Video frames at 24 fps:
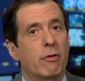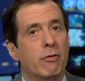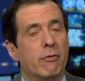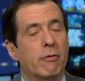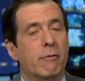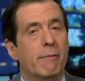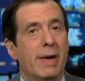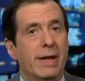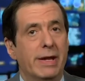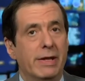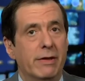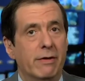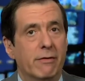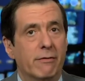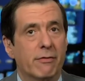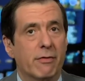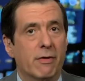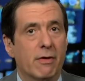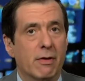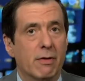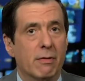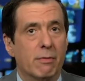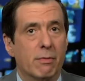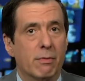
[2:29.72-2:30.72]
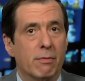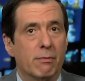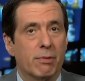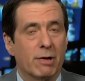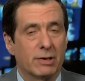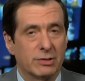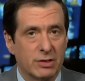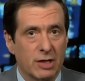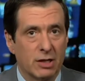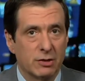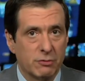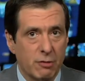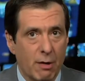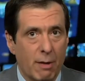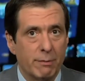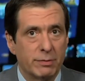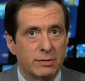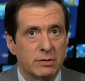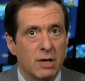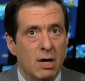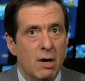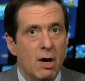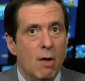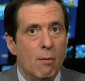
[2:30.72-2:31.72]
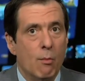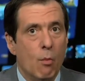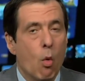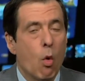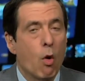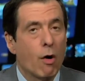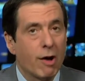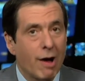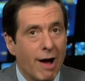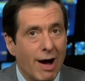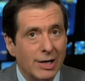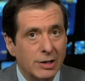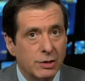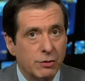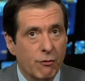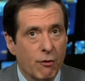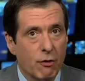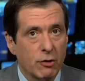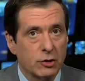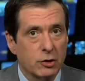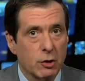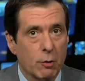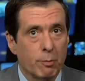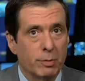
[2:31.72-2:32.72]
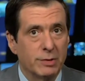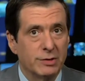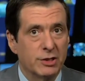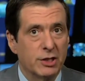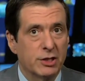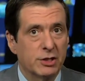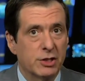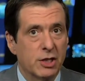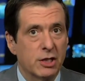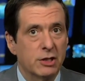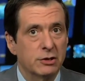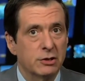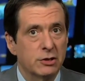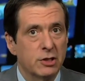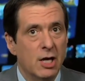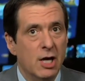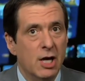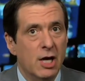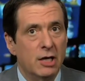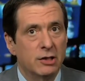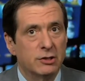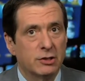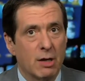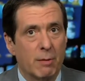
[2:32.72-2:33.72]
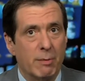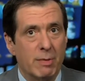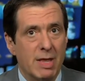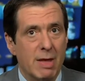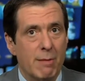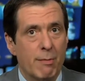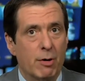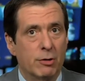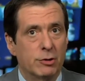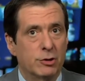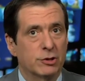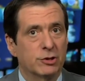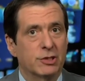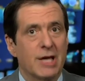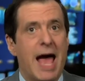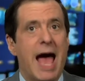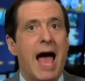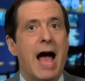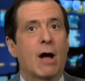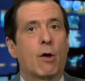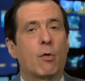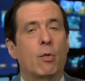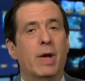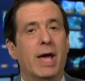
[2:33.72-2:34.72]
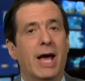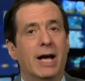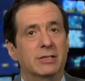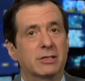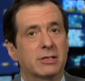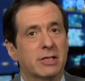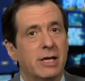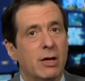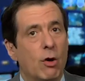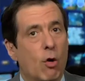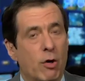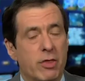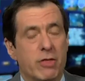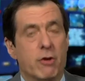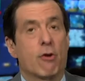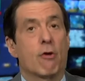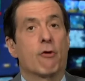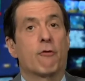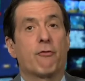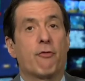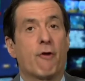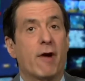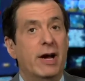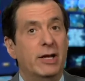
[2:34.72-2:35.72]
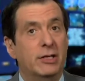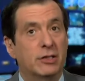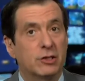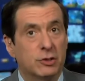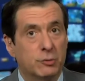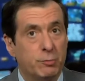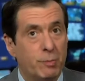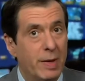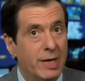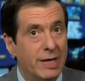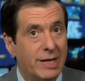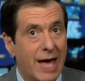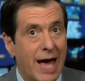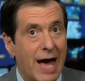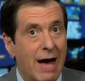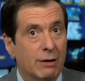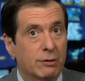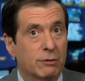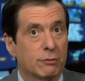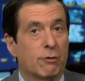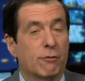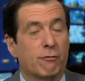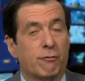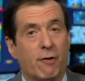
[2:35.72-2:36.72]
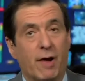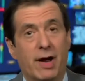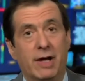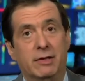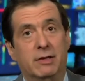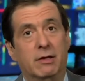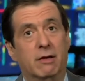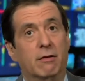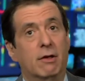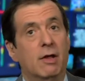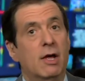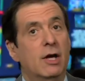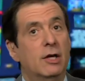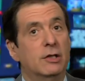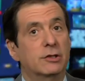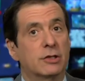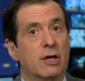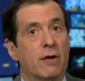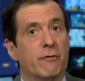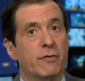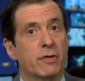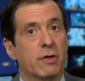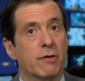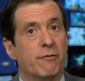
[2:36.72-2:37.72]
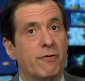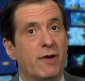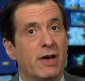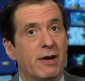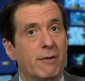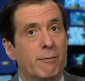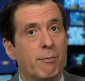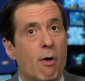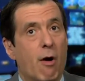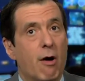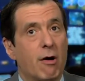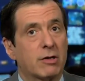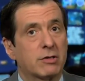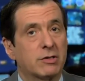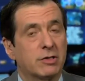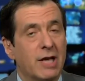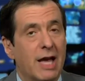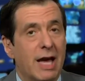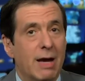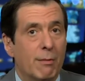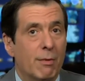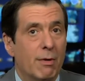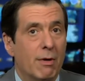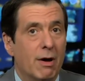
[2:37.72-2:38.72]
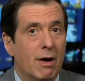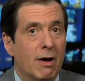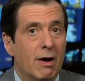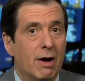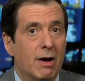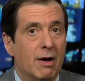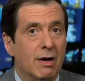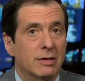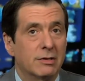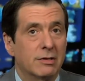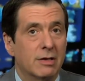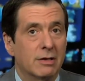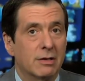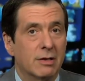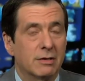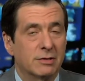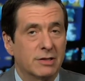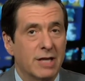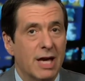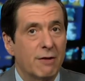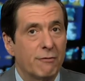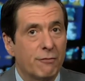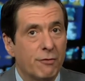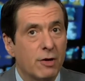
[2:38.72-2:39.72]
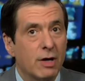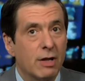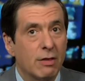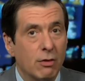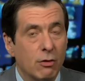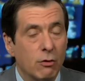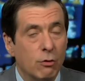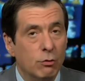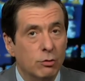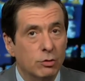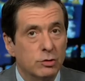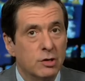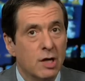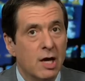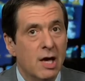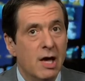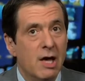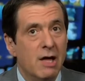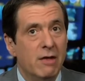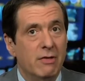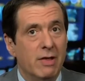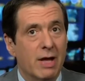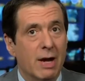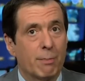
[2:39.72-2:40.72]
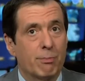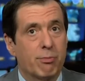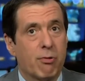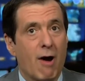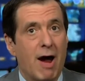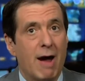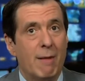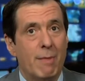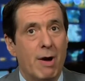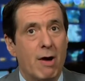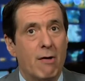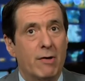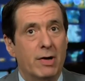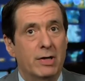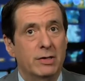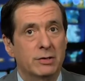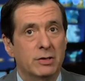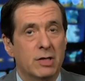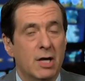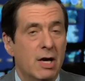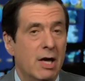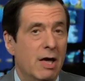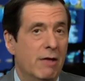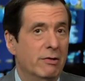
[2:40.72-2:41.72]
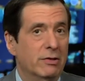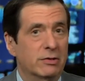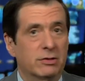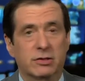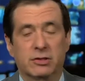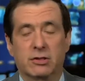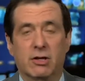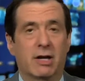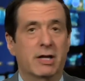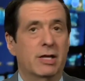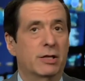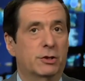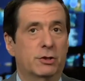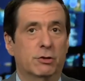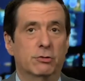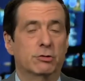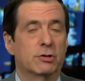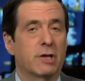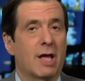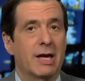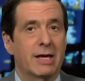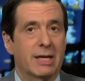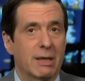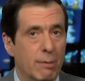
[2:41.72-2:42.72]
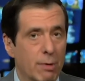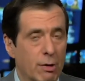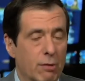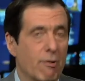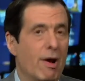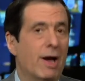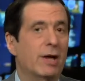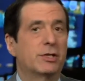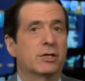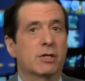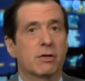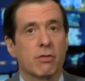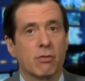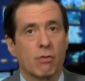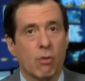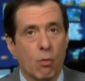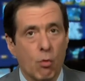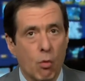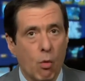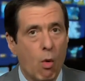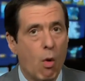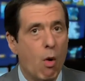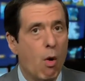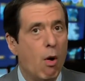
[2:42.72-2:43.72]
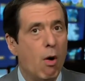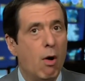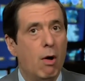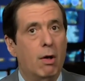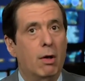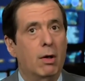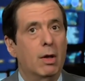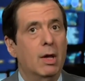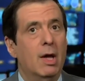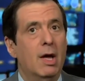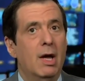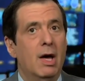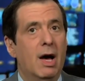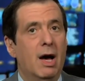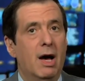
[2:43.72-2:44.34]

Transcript: with many of President Trump's more controversial positions. Some of them are just acquiescing, or they're afraid to speak out. They're afraid they'll suffer the fate of Mark Sanford and lose their primaries. This is on issues like immigration, the wall,